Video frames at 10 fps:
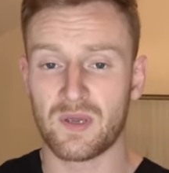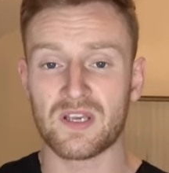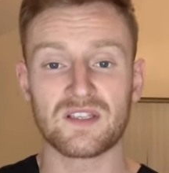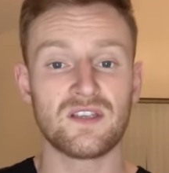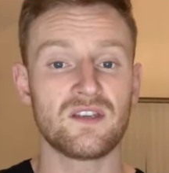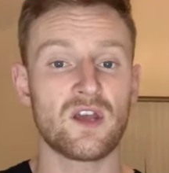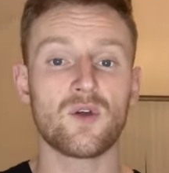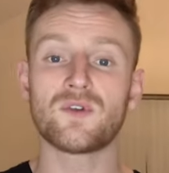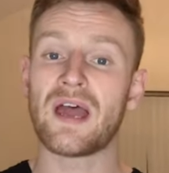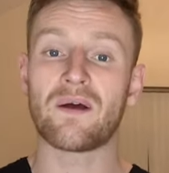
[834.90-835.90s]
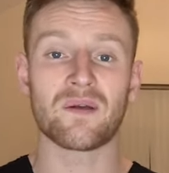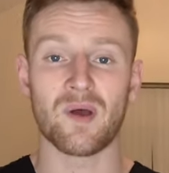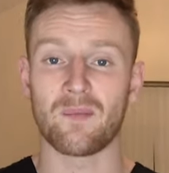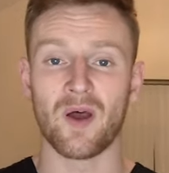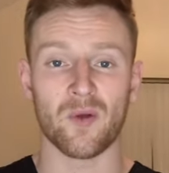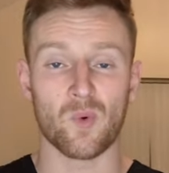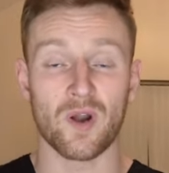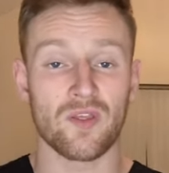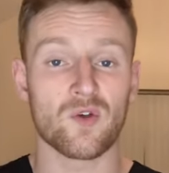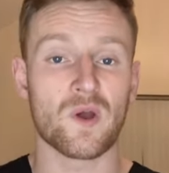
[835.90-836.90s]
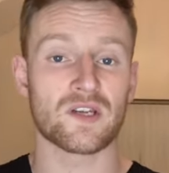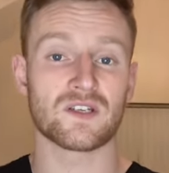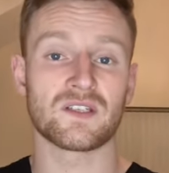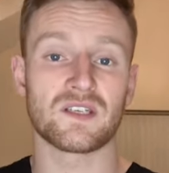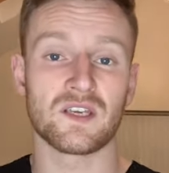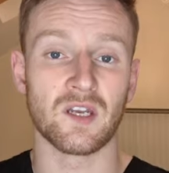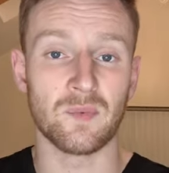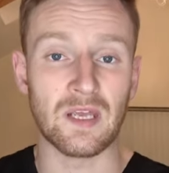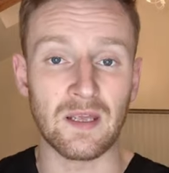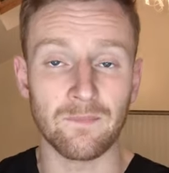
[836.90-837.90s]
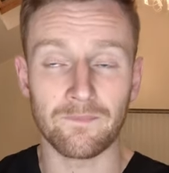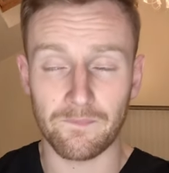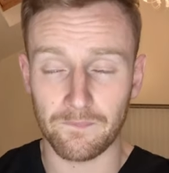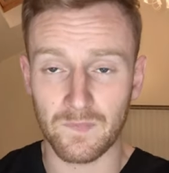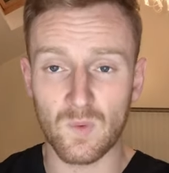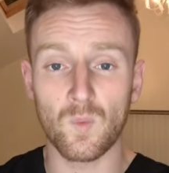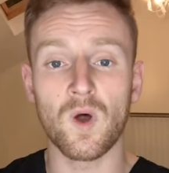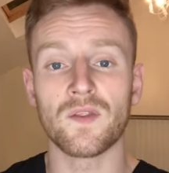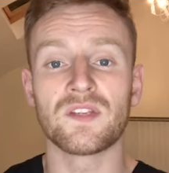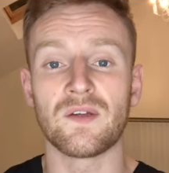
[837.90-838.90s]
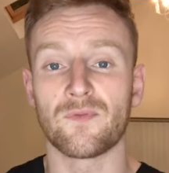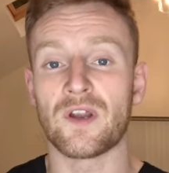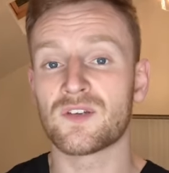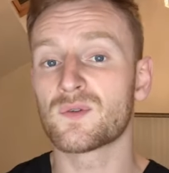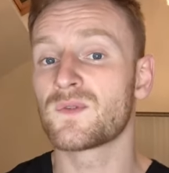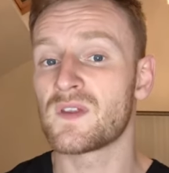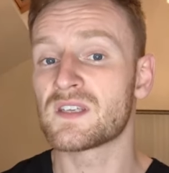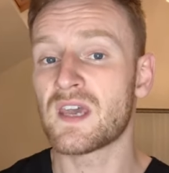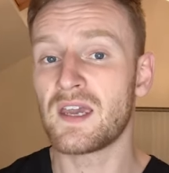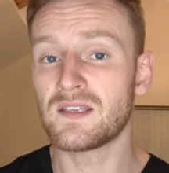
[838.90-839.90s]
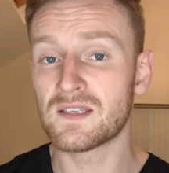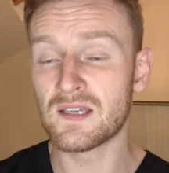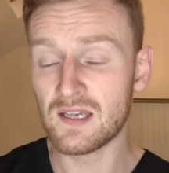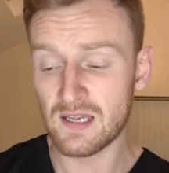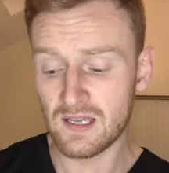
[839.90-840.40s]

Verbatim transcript: Because no doubt in my mind, one of the questions is going to be what are the differentials for this case?